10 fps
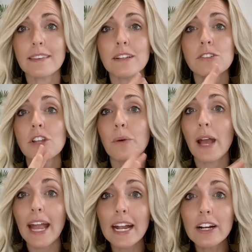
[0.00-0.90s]
There's no
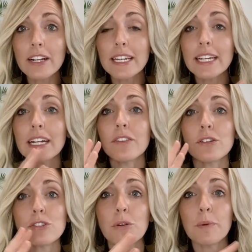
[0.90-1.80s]
air in here,
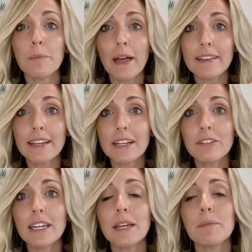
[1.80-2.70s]
there's no propellant
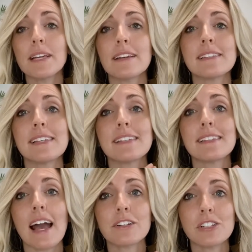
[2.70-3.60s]
ingredient because it is
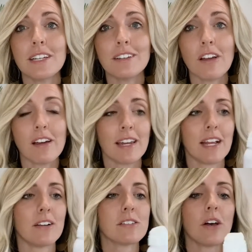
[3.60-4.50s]
actually a
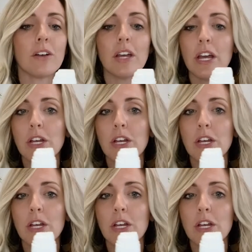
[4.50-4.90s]
non-aerosol.